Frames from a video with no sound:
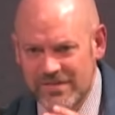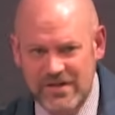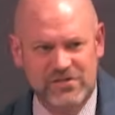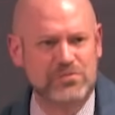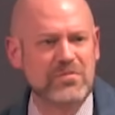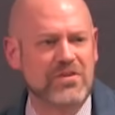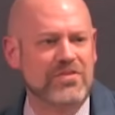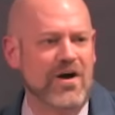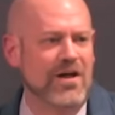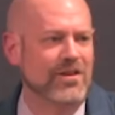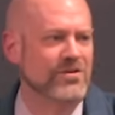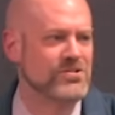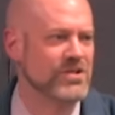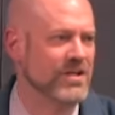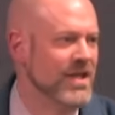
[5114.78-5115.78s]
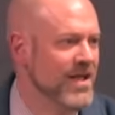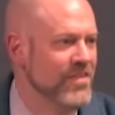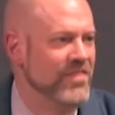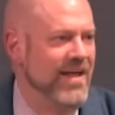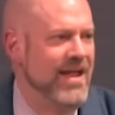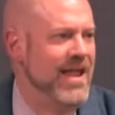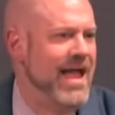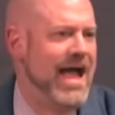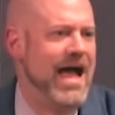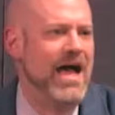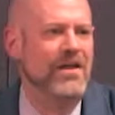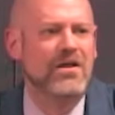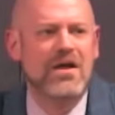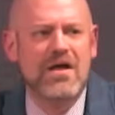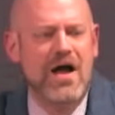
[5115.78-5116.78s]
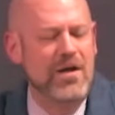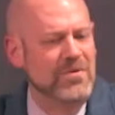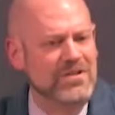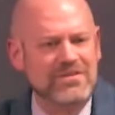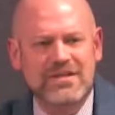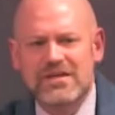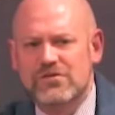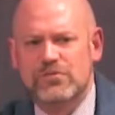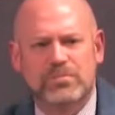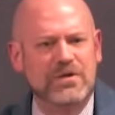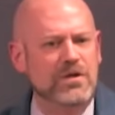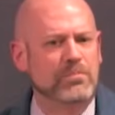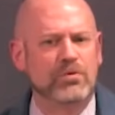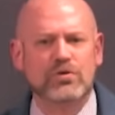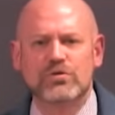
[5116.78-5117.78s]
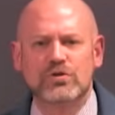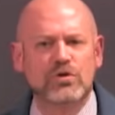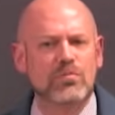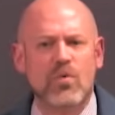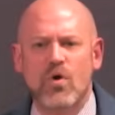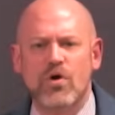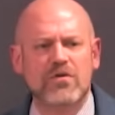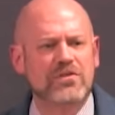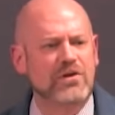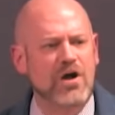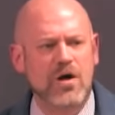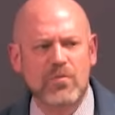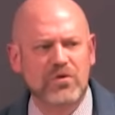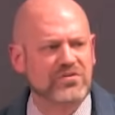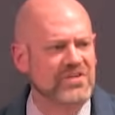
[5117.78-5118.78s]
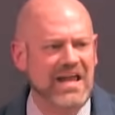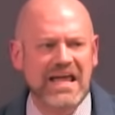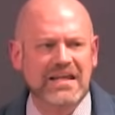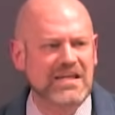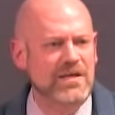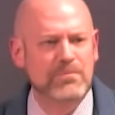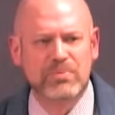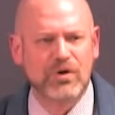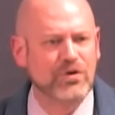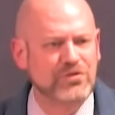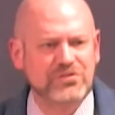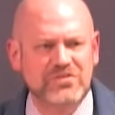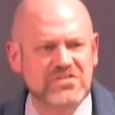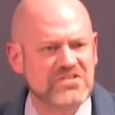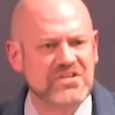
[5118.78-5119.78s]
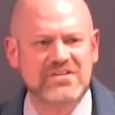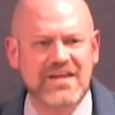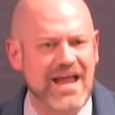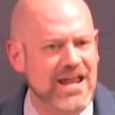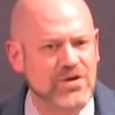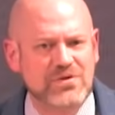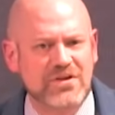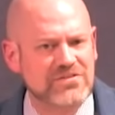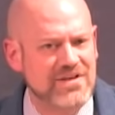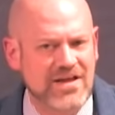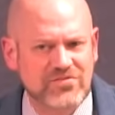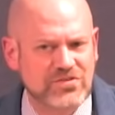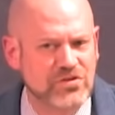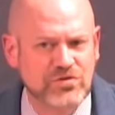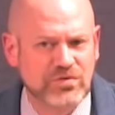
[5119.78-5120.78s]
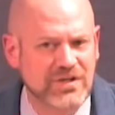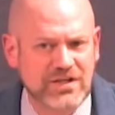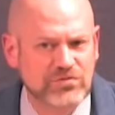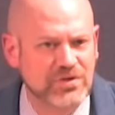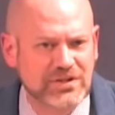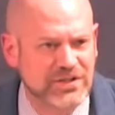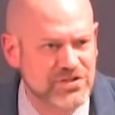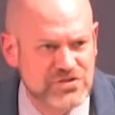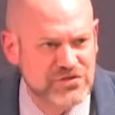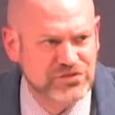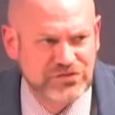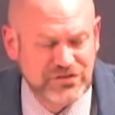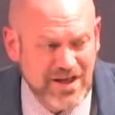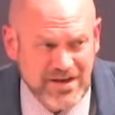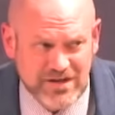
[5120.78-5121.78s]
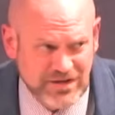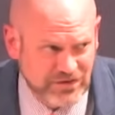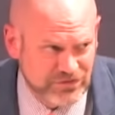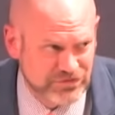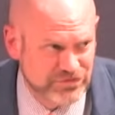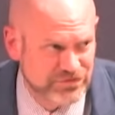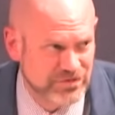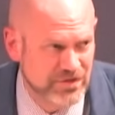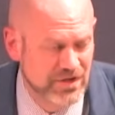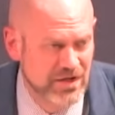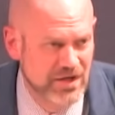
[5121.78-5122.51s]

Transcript: this mythology, they had, I mean, these people knew more than almost any person today who doesn't have a degree in religious studies.